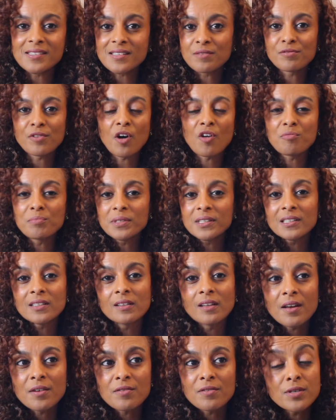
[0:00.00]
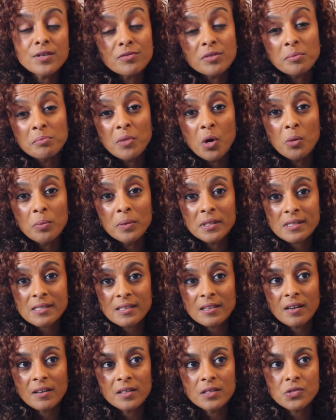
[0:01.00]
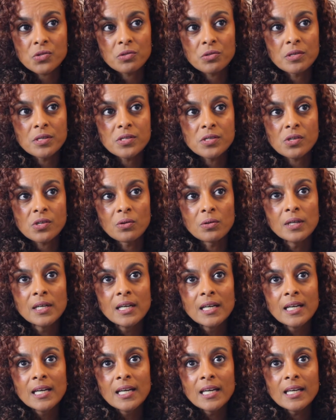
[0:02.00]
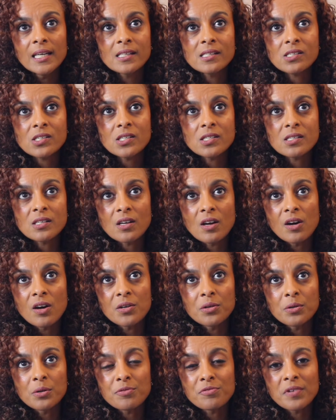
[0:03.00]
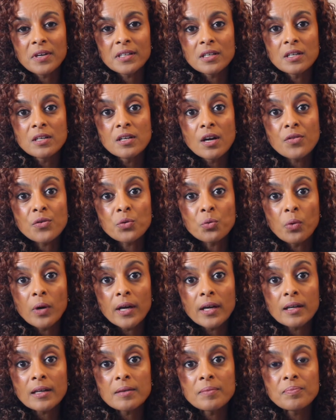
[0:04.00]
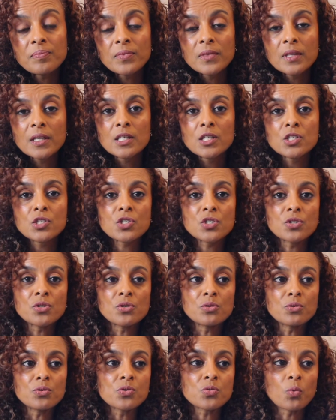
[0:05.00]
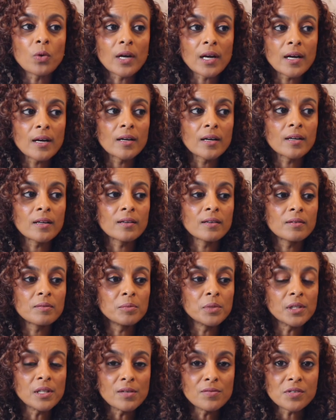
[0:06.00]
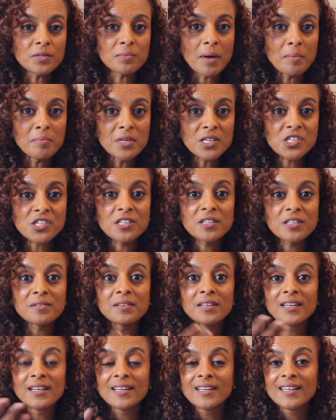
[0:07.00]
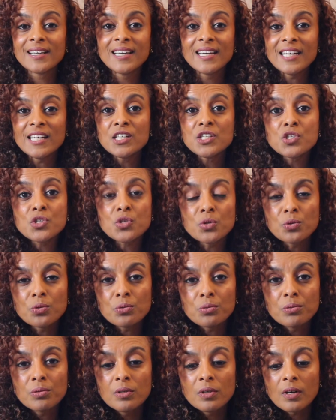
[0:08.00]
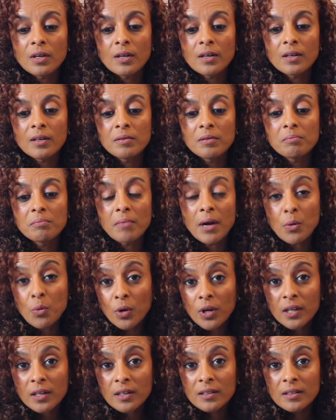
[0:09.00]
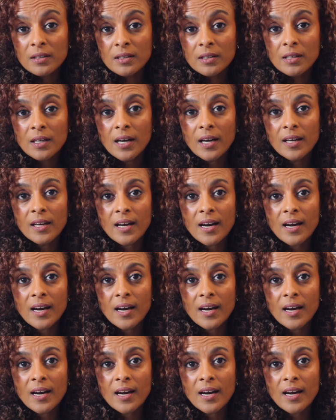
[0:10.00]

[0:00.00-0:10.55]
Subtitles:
involvement in a lot of different moments in our history. So it's just an honor to find another way to use what I believe is my mission into my work. And